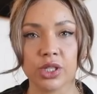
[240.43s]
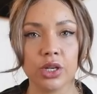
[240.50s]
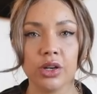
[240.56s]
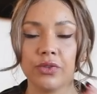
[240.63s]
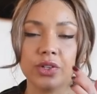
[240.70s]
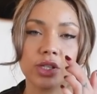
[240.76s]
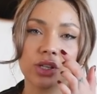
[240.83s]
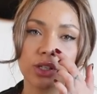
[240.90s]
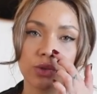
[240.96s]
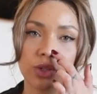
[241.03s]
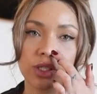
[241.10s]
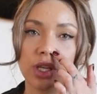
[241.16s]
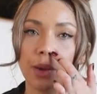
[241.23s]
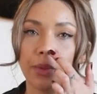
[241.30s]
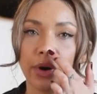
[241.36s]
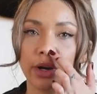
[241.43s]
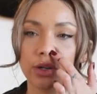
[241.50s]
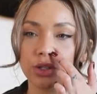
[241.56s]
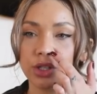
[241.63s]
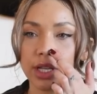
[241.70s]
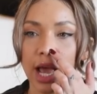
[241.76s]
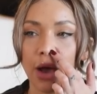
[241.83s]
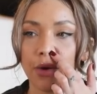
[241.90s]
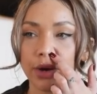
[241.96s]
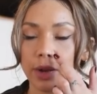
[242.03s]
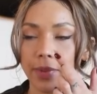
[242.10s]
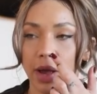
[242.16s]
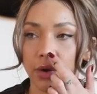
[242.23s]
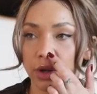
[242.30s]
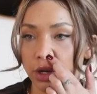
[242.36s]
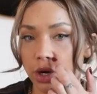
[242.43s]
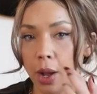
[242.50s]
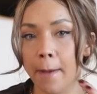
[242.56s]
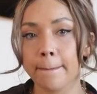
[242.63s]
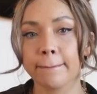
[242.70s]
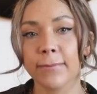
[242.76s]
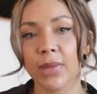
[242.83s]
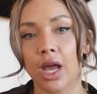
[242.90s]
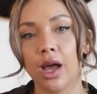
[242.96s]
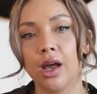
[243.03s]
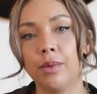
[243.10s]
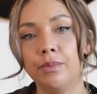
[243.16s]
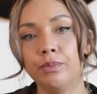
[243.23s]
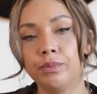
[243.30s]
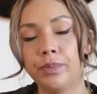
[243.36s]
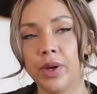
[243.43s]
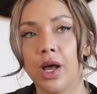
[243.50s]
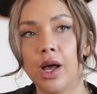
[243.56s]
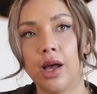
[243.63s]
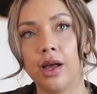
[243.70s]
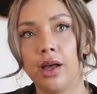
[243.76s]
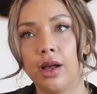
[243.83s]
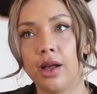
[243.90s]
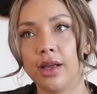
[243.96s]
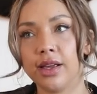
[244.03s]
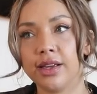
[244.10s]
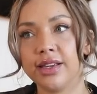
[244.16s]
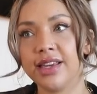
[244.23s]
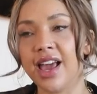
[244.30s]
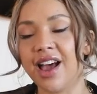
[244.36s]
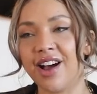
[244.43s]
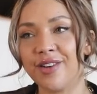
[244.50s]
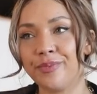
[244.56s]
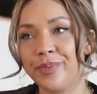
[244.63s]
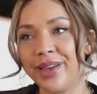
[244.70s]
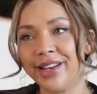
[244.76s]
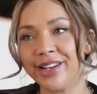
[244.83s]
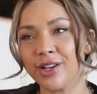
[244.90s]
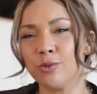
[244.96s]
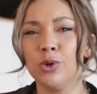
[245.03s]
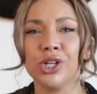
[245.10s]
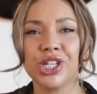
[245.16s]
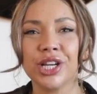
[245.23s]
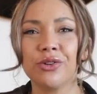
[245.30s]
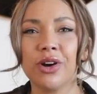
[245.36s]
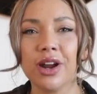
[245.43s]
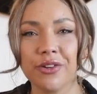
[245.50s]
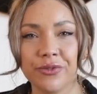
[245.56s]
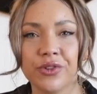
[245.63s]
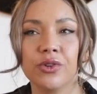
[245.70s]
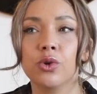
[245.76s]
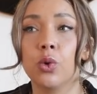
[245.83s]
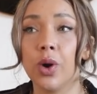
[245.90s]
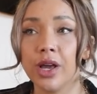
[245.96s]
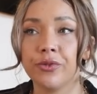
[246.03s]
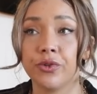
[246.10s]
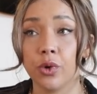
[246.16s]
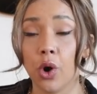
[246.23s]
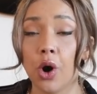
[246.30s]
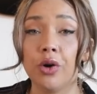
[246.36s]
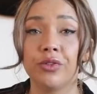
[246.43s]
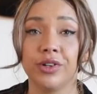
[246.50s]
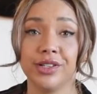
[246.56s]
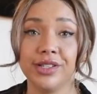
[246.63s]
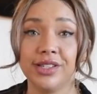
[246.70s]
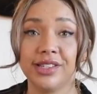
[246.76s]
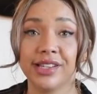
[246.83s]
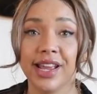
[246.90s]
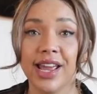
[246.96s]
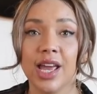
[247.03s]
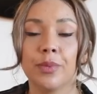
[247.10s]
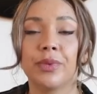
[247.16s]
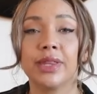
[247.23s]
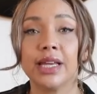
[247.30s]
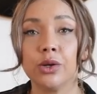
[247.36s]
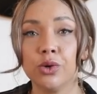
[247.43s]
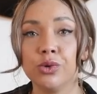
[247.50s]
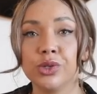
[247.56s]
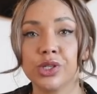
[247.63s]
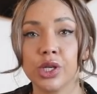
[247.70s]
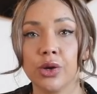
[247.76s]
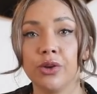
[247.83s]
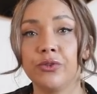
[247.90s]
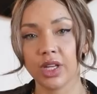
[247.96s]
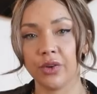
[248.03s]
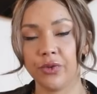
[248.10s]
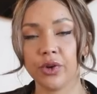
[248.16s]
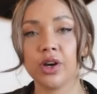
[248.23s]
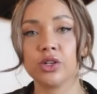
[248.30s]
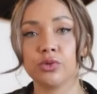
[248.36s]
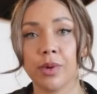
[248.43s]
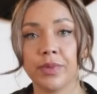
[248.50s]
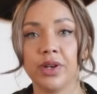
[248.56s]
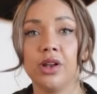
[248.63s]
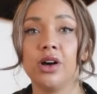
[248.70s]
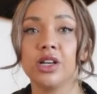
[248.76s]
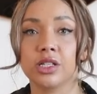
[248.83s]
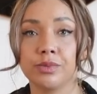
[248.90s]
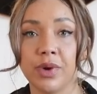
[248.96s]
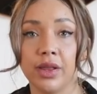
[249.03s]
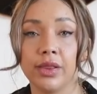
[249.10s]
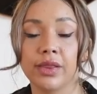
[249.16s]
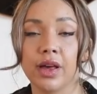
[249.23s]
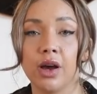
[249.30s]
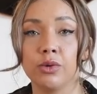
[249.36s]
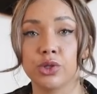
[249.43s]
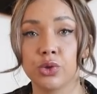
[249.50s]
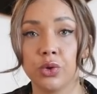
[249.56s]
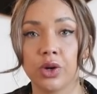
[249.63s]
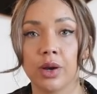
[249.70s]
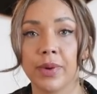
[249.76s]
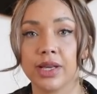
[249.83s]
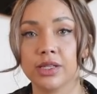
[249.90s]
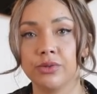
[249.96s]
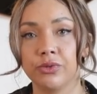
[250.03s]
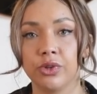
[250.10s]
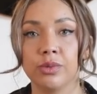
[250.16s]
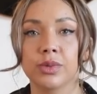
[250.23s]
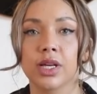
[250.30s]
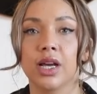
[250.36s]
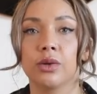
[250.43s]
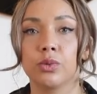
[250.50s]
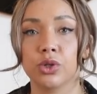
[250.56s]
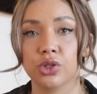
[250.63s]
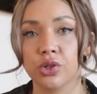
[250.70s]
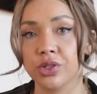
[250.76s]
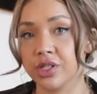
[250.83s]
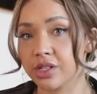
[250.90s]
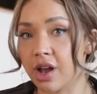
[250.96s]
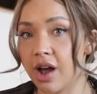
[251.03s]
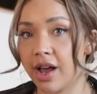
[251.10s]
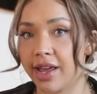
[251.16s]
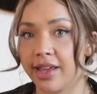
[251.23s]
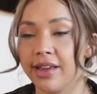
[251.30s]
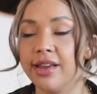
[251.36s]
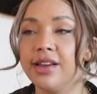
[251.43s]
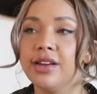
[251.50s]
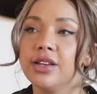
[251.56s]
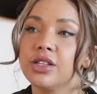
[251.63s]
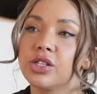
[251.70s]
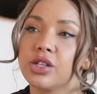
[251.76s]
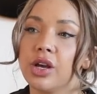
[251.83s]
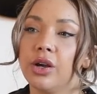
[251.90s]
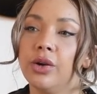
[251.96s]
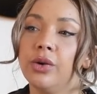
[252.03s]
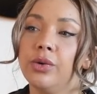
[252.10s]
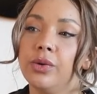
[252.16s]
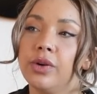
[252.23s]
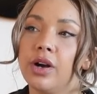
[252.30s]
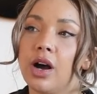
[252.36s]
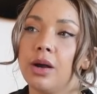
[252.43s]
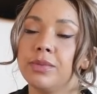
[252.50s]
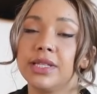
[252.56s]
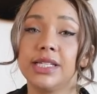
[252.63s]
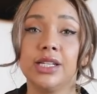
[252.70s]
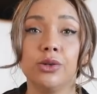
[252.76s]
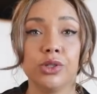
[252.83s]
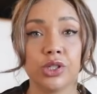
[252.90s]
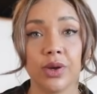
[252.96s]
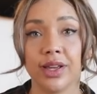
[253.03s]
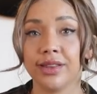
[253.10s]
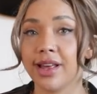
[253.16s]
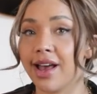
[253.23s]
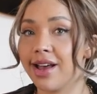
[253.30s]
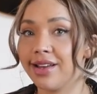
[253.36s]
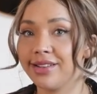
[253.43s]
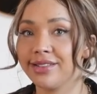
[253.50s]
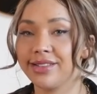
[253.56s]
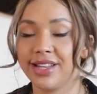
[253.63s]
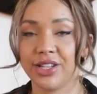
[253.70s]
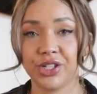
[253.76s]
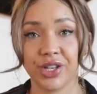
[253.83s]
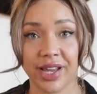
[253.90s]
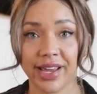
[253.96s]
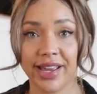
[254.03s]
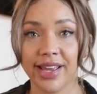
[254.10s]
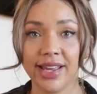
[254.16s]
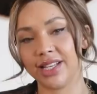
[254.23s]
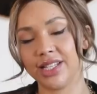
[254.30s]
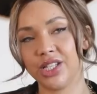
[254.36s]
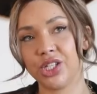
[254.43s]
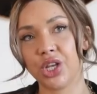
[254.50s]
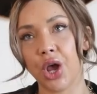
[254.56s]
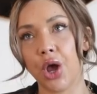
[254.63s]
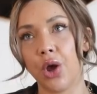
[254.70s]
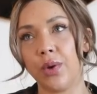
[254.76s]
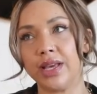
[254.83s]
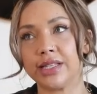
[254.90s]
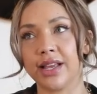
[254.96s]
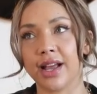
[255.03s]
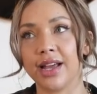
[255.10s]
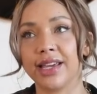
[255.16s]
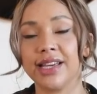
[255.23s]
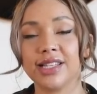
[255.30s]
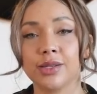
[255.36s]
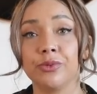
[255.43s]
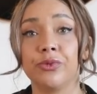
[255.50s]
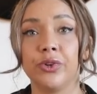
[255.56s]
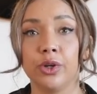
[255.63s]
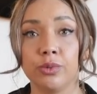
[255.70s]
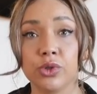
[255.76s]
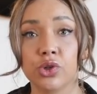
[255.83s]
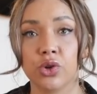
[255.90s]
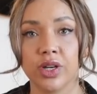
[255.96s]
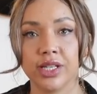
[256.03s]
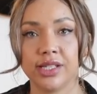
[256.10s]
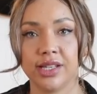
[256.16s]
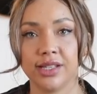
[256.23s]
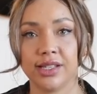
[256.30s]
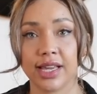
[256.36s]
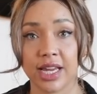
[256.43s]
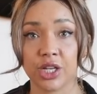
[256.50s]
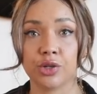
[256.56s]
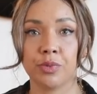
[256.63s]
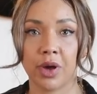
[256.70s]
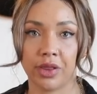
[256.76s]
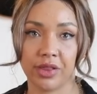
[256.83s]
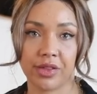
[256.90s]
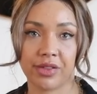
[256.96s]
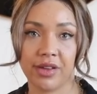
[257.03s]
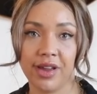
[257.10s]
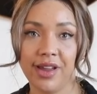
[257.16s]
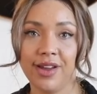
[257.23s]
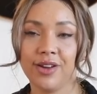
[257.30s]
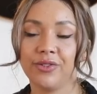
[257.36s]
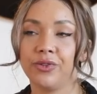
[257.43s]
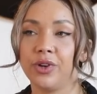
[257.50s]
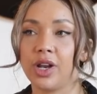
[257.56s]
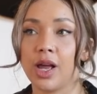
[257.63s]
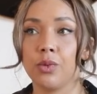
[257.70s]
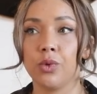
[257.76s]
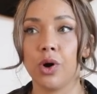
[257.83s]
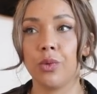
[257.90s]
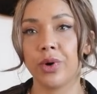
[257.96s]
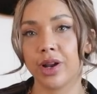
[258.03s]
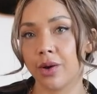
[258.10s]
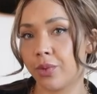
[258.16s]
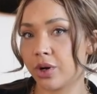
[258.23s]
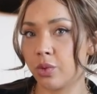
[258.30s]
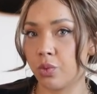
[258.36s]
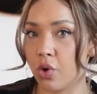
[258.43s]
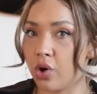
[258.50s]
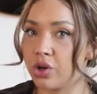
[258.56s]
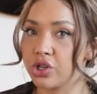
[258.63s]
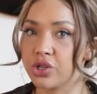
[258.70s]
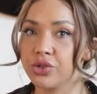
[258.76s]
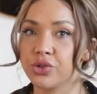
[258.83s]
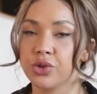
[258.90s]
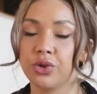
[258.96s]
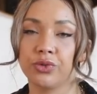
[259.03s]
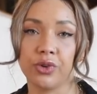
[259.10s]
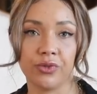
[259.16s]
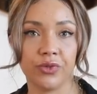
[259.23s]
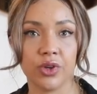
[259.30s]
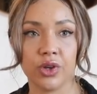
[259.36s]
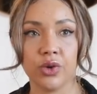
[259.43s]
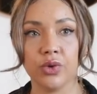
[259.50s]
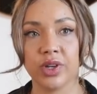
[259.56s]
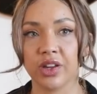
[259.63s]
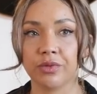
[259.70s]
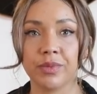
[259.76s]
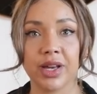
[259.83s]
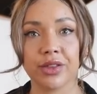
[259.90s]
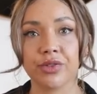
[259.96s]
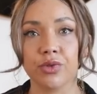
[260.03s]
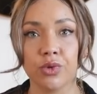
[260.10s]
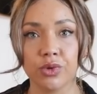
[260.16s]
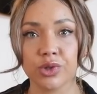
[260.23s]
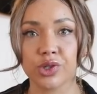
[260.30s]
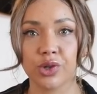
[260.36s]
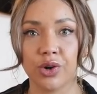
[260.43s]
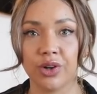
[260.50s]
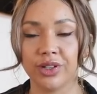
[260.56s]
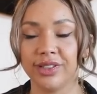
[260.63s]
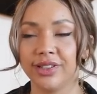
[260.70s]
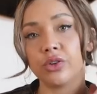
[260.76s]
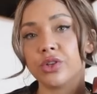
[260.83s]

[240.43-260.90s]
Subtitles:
I don't know if it's because it was summer and I was just out and about a lot. But yeah, I've been watching quite a few horrors. But then also, if you guys remember last month, I was talking about some films that I'd watched on Sky. So I'm still doing that this year. So it's like I get some film choices each month for like what one I want to watch and sort of review, give my thoughts on.